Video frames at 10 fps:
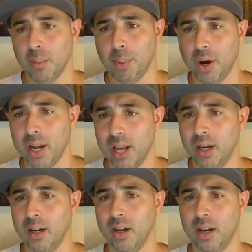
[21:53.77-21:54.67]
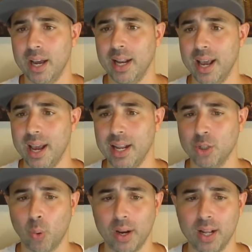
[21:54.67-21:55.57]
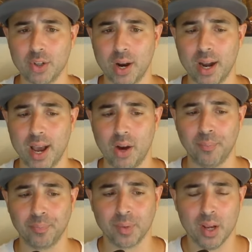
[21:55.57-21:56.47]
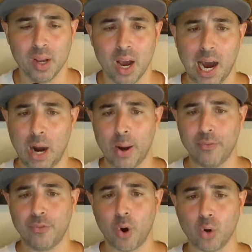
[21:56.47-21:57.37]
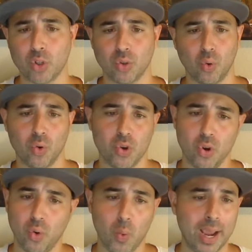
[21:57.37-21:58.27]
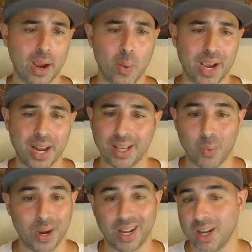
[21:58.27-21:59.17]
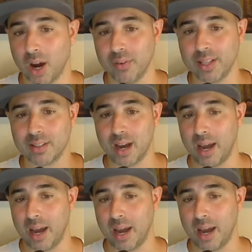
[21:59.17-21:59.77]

But it is what it is right now. All right, folks, we're gonna cover this.